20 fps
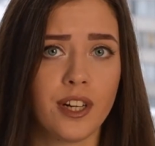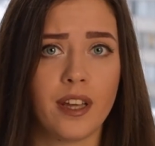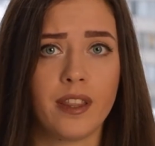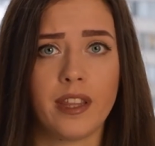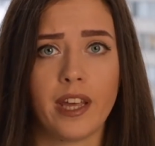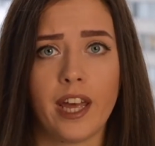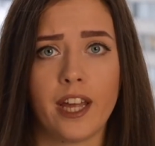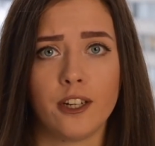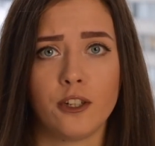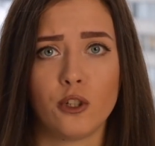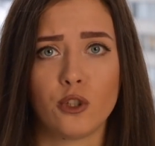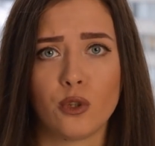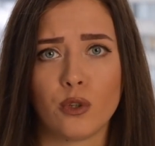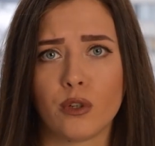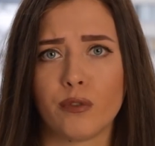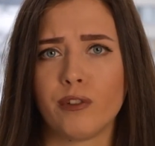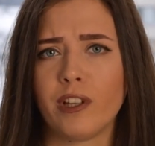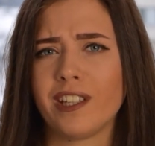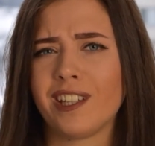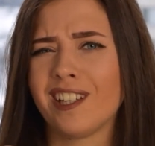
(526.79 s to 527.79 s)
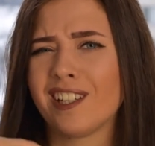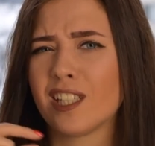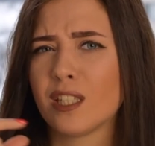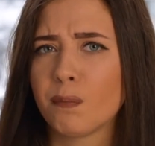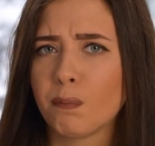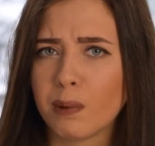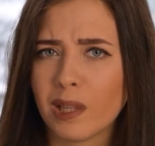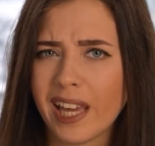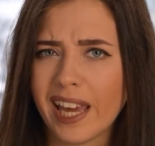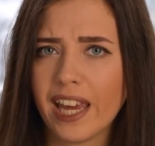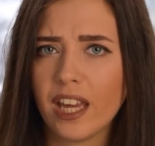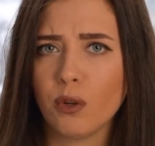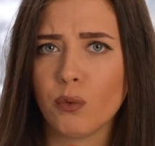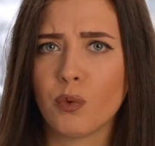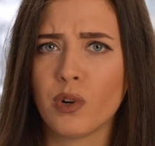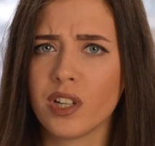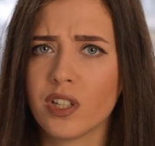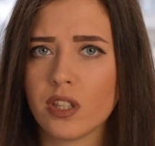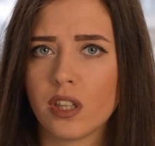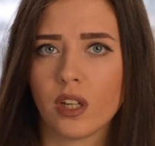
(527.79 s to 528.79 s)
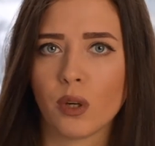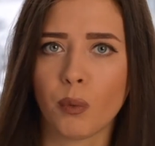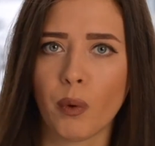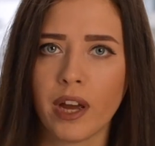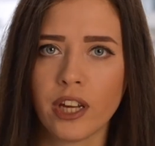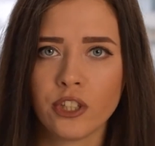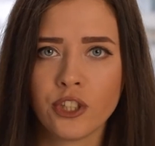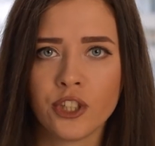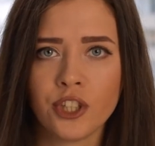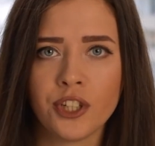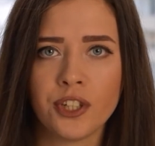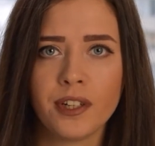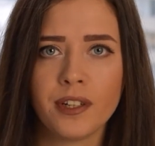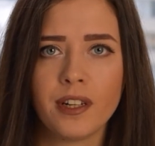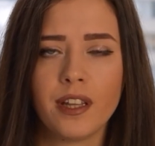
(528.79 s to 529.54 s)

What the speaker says: and then you sort of like explain what is the question,